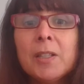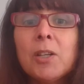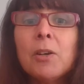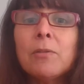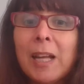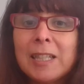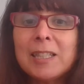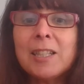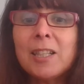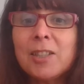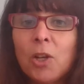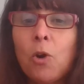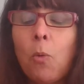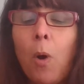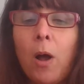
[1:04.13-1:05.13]
So that's the
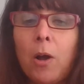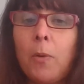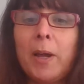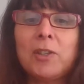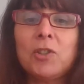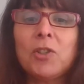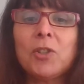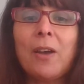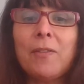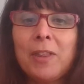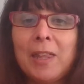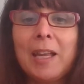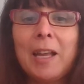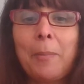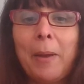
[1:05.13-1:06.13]
so what questions. Have a
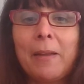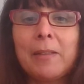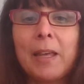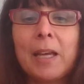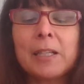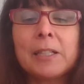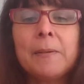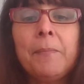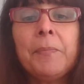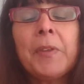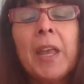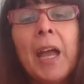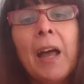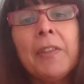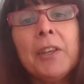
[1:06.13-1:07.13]
think about that.
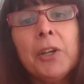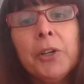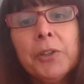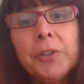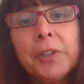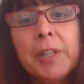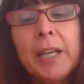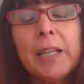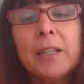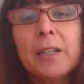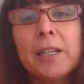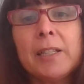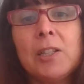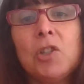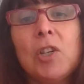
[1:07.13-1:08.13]
And the other thing that
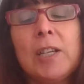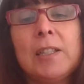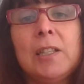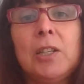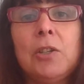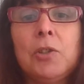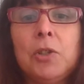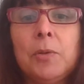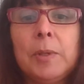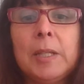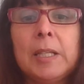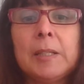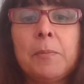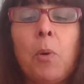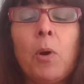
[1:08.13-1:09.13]
I suggest that you do at
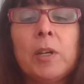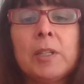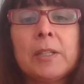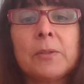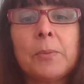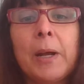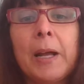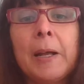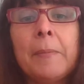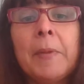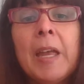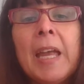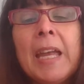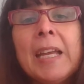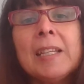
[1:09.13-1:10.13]
this point as well
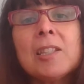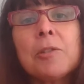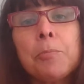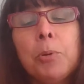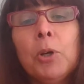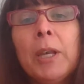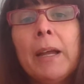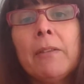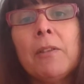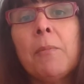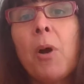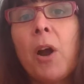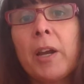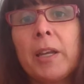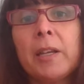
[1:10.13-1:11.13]
is to pull out the
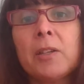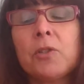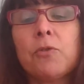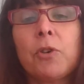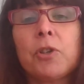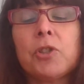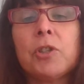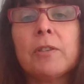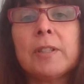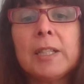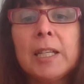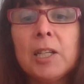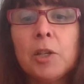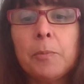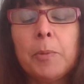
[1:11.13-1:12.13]
marking structure. You'll
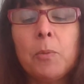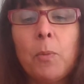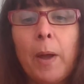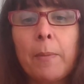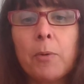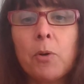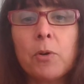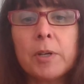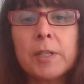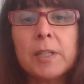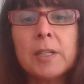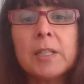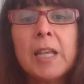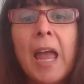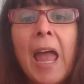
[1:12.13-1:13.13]
see it up in web
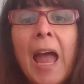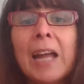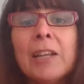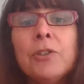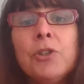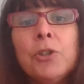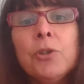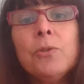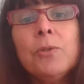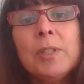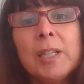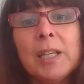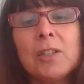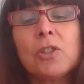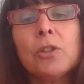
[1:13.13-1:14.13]
courses and use
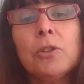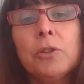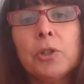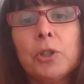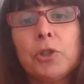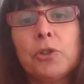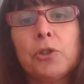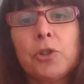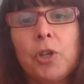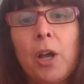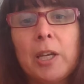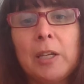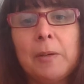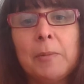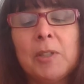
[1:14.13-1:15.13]
it to look at your
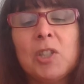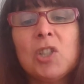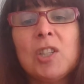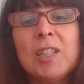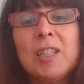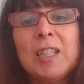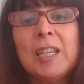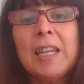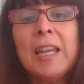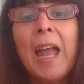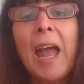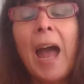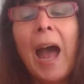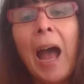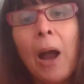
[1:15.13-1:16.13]
document to see
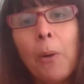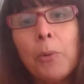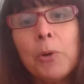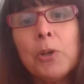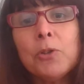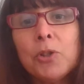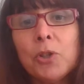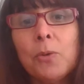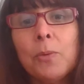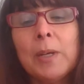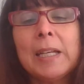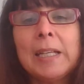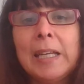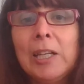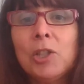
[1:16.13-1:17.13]
how are you doing
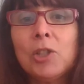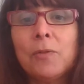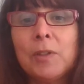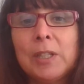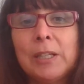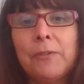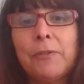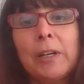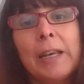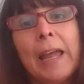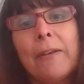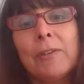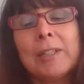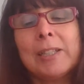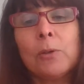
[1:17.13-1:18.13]
in each of the different
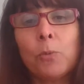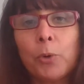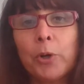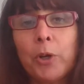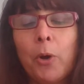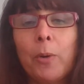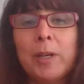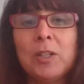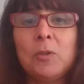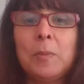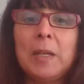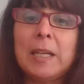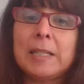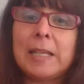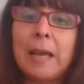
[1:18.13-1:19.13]
levels that we're going to
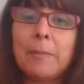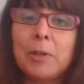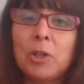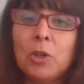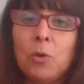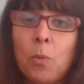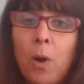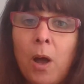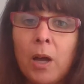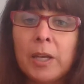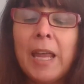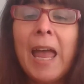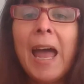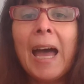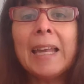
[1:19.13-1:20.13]
be examining you on,
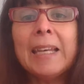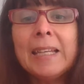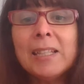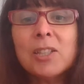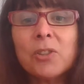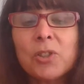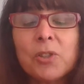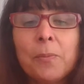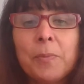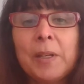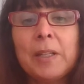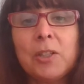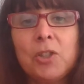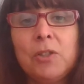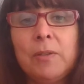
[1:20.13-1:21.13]
and is there something
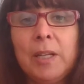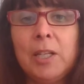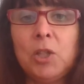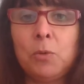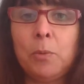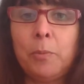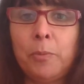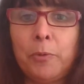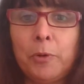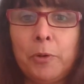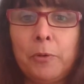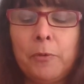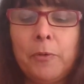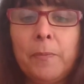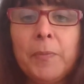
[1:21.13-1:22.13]
that you need to
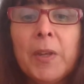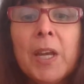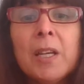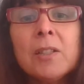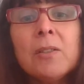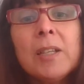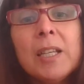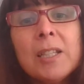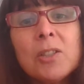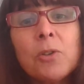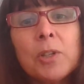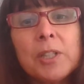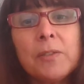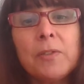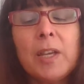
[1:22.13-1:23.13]
improve. So these
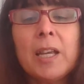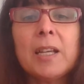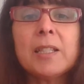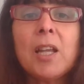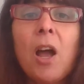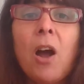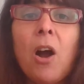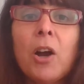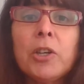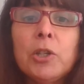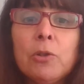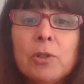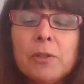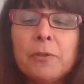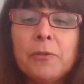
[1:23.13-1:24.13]
sorts of things are
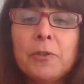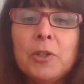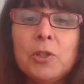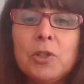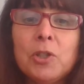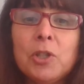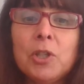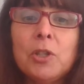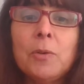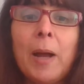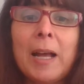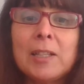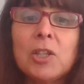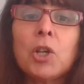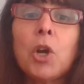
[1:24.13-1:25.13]
useful for you to do
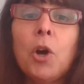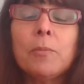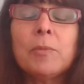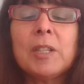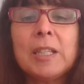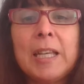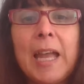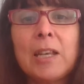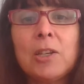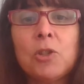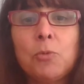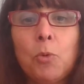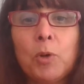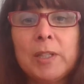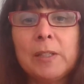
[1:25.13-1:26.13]
as you come to the end
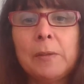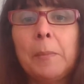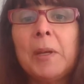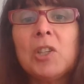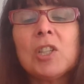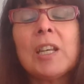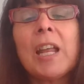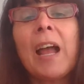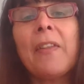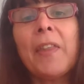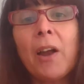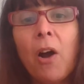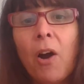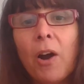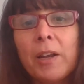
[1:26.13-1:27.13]
towards submission, and
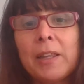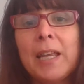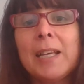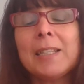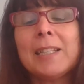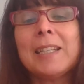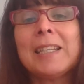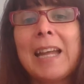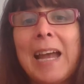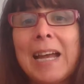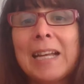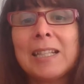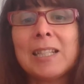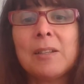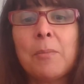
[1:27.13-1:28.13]
they are things that
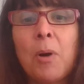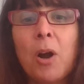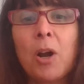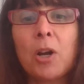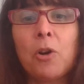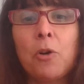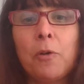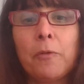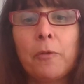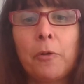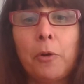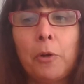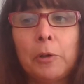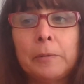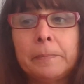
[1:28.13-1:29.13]
enhance the mark
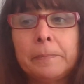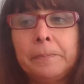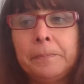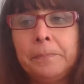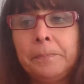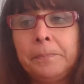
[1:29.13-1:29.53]
overall.